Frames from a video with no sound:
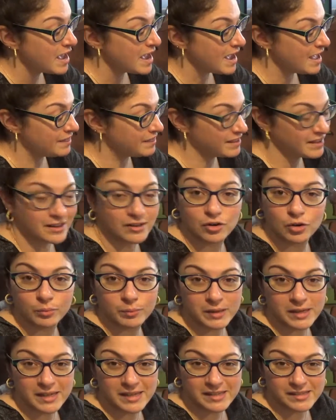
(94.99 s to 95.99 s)
I think it'll
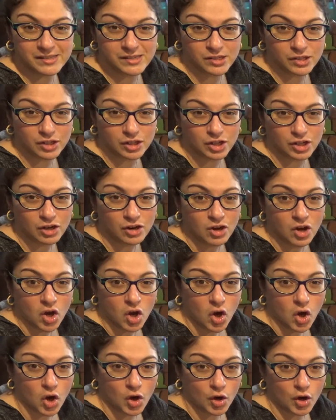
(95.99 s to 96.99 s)
be easier
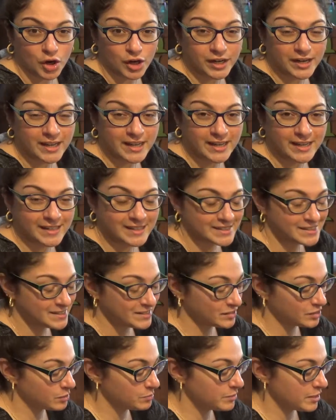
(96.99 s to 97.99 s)
on our
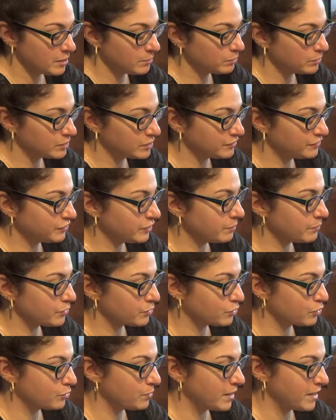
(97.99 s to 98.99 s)
kids to be able to flip
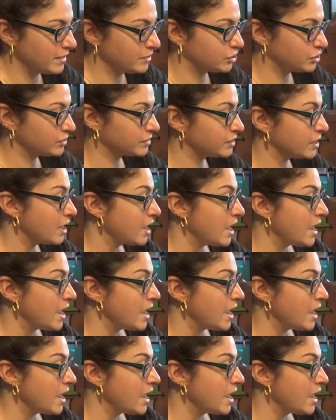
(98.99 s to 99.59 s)
through the pages.